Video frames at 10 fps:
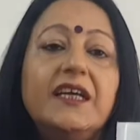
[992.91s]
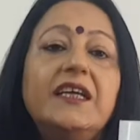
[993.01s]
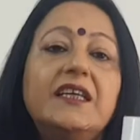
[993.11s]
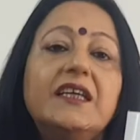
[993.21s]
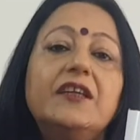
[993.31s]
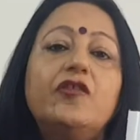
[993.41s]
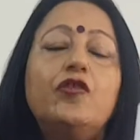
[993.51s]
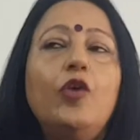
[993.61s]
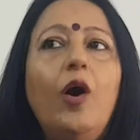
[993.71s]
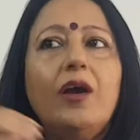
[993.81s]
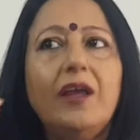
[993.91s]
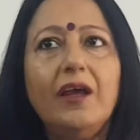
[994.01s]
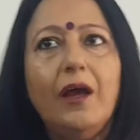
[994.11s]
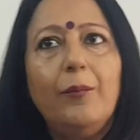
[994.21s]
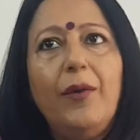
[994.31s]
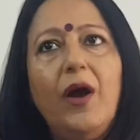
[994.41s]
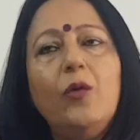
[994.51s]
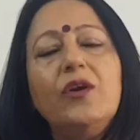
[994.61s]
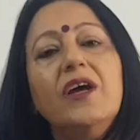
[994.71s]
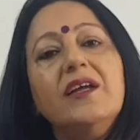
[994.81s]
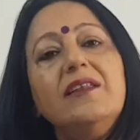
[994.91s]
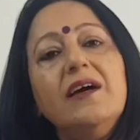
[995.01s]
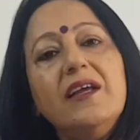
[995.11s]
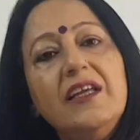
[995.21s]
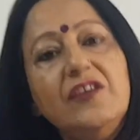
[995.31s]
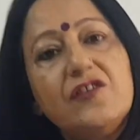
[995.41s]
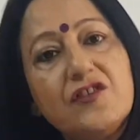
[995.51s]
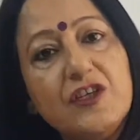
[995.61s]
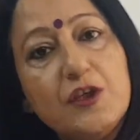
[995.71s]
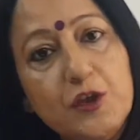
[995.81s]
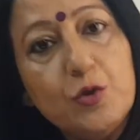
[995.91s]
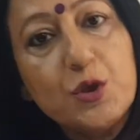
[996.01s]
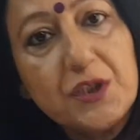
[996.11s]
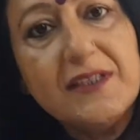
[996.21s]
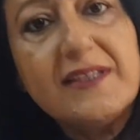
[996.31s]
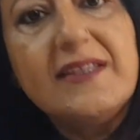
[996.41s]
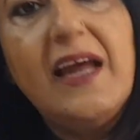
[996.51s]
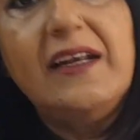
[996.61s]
it is talking about the institutions that